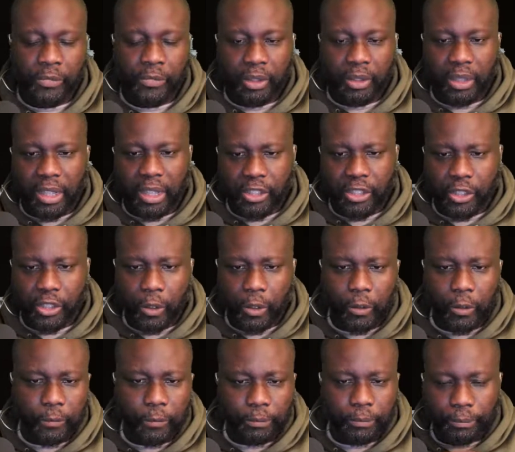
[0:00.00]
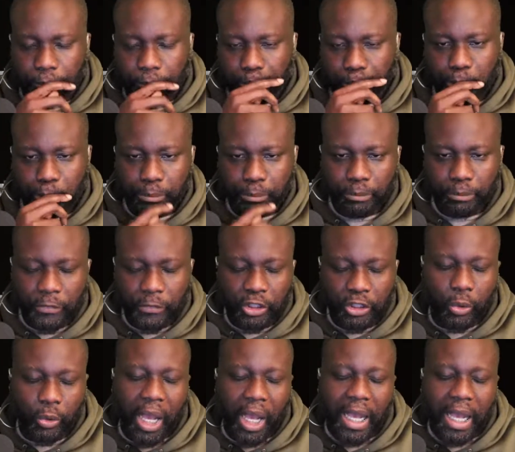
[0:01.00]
And so, so I,